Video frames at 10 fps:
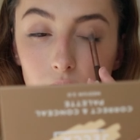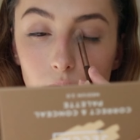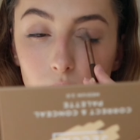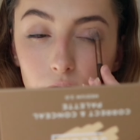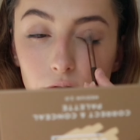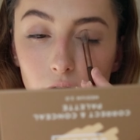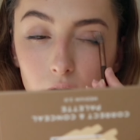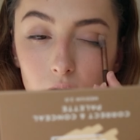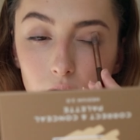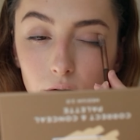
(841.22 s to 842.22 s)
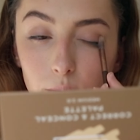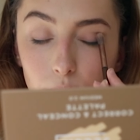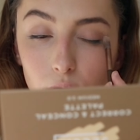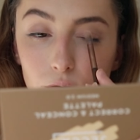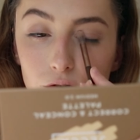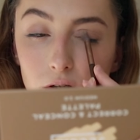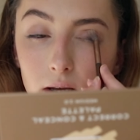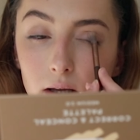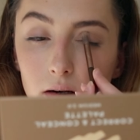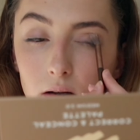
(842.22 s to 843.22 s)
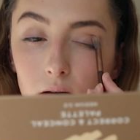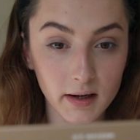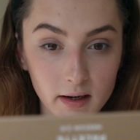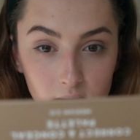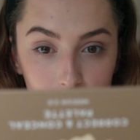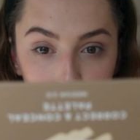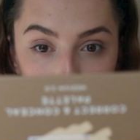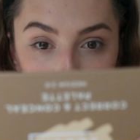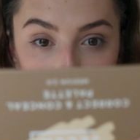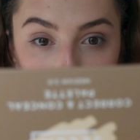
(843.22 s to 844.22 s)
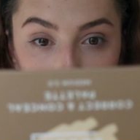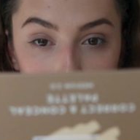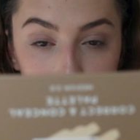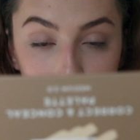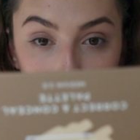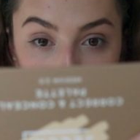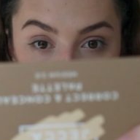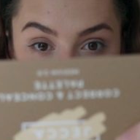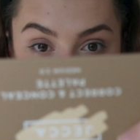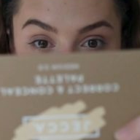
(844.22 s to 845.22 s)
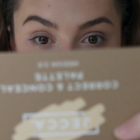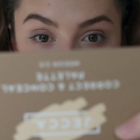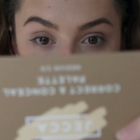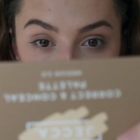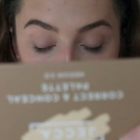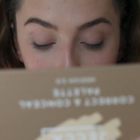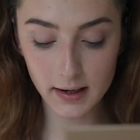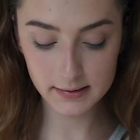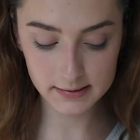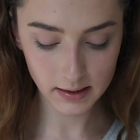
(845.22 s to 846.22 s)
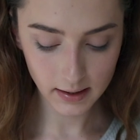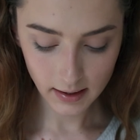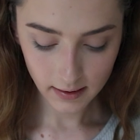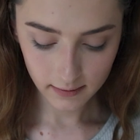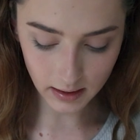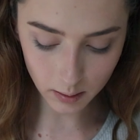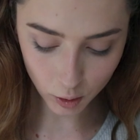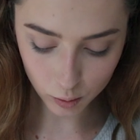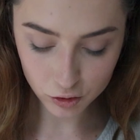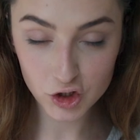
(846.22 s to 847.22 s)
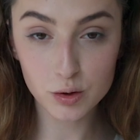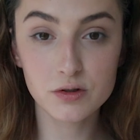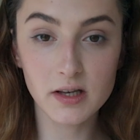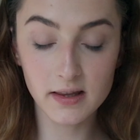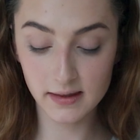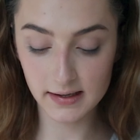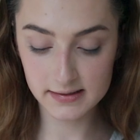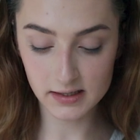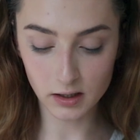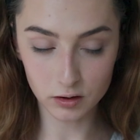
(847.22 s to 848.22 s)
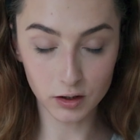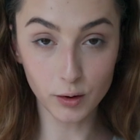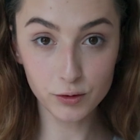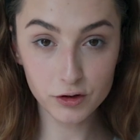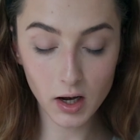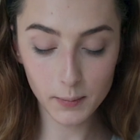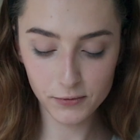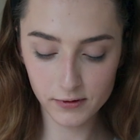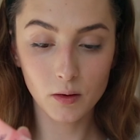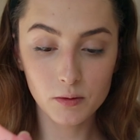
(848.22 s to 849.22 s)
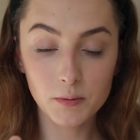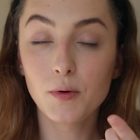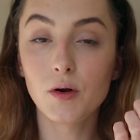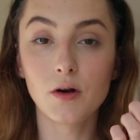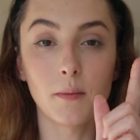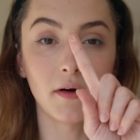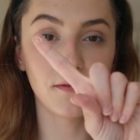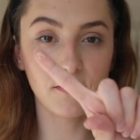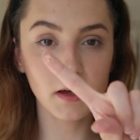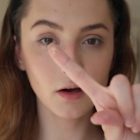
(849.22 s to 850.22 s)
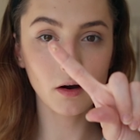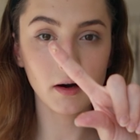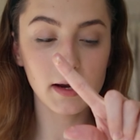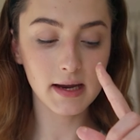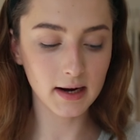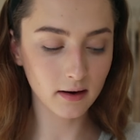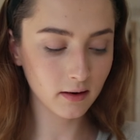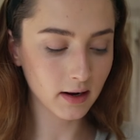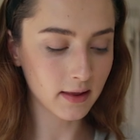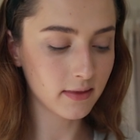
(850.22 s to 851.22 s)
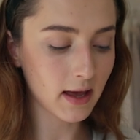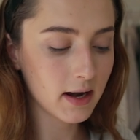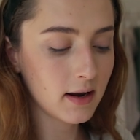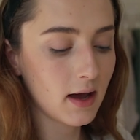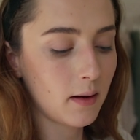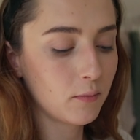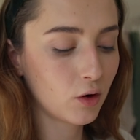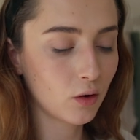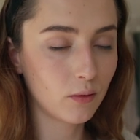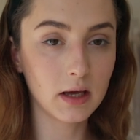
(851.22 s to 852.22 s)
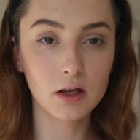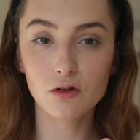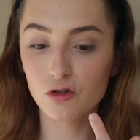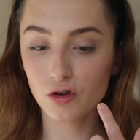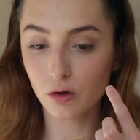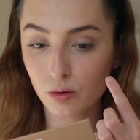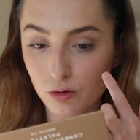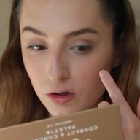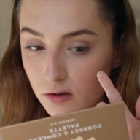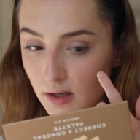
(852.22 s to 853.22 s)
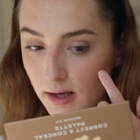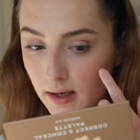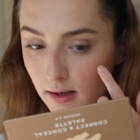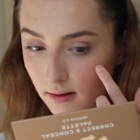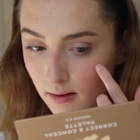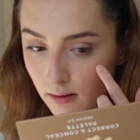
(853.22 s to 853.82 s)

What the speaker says: Do a circular motion. I totally love all of these products. Then I'm going to use these glow drops. I'm going to put it on my finger here, and then I'm going to just like